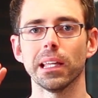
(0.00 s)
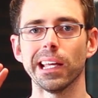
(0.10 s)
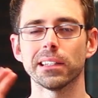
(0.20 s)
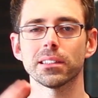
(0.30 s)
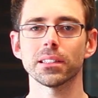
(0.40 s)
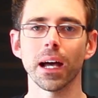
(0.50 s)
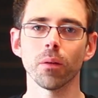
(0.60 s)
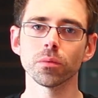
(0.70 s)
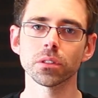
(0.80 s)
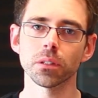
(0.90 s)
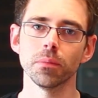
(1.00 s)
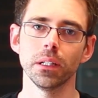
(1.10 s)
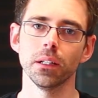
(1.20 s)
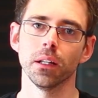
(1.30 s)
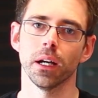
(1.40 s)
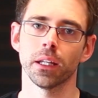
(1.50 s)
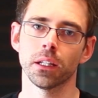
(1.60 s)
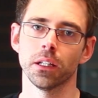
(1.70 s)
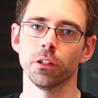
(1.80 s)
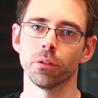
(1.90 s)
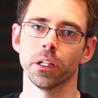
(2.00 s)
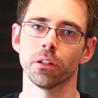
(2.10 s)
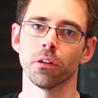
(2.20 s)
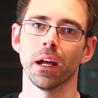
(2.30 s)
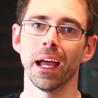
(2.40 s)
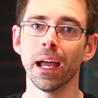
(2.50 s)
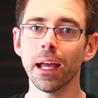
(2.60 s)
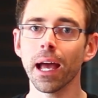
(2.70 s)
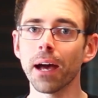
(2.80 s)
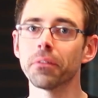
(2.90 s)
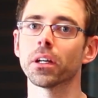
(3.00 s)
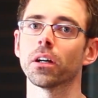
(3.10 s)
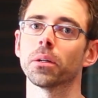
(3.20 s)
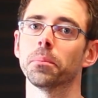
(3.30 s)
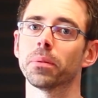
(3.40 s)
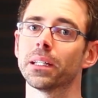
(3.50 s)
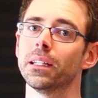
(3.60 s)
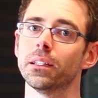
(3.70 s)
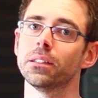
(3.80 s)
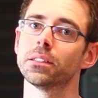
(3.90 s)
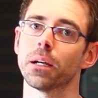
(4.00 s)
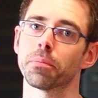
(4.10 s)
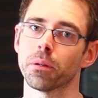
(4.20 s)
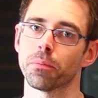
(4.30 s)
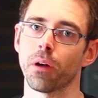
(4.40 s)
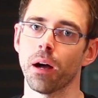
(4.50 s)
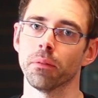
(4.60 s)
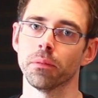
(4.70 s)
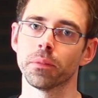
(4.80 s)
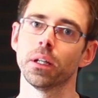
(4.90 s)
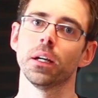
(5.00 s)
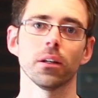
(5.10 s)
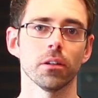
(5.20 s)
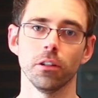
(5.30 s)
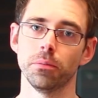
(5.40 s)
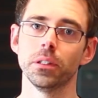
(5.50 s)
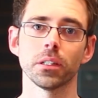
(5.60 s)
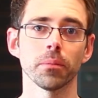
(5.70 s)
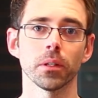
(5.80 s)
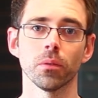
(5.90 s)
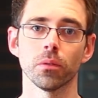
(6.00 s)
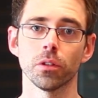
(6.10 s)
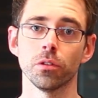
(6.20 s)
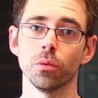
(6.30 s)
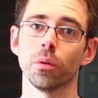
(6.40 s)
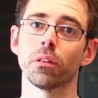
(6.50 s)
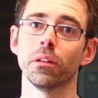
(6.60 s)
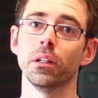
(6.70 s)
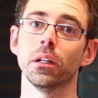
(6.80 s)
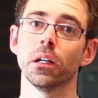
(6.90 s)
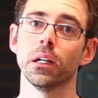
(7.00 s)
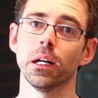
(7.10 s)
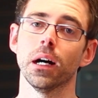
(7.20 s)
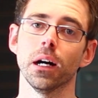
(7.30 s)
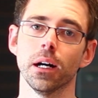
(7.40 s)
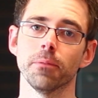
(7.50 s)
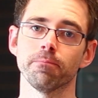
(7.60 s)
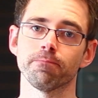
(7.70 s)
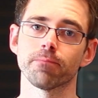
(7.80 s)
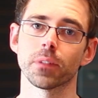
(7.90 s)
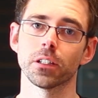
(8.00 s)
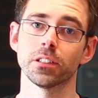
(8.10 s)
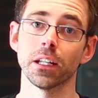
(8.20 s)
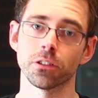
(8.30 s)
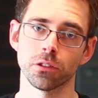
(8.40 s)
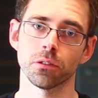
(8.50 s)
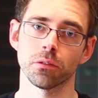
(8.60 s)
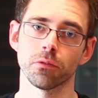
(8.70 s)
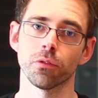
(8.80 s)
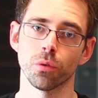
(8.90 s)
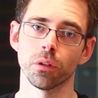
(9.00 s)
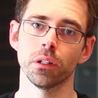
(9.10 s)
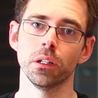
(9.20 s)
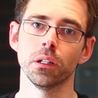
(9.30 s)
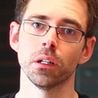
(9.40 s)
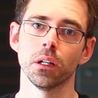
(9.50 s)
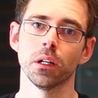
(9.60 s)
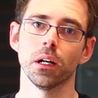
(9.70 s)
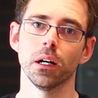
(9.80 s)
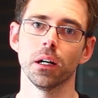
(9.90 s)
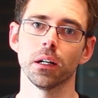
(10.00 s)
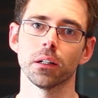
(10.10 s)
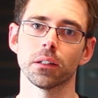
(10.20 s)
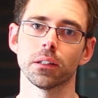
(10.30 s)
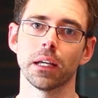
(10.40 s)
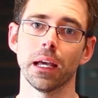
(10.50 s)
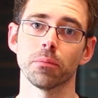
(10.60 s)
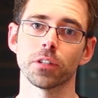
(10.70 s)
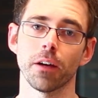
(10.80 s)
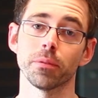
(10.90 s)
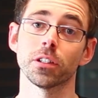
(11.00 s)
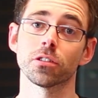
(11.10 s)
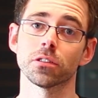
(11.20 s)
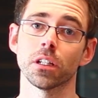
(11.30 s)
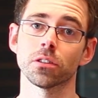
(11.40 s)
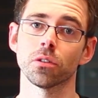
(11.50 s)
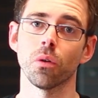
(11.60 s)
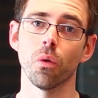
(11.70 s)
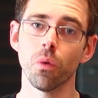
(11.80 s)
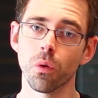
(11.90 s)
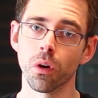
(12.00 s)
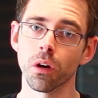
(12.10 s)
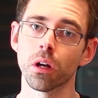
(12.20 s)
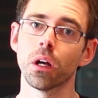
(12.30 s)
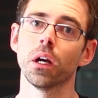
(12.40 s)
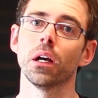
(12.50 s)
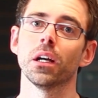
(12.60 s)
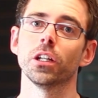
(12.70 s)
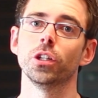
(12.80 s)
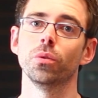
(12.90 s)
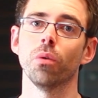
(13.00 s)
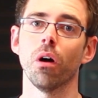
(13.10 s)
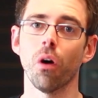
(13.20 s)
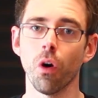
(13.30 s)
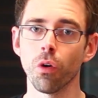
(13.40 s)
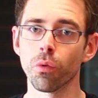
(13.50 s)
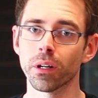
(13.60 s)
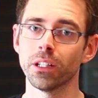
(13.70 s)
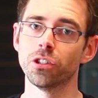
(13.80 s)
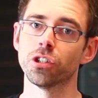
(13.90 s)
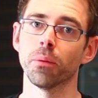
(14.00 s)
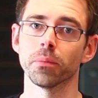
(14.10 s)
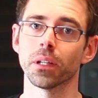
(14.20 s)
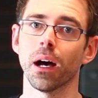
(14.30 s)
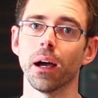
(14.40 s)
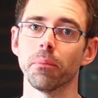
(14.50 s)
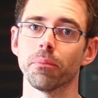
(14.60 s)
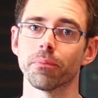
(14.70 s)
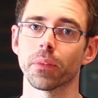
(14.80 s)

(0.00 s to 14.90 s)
It sounds to me like you're either A, having a completely separate problem, could be something to do with the sensor for the camshaft position sensor, or you already jumped time.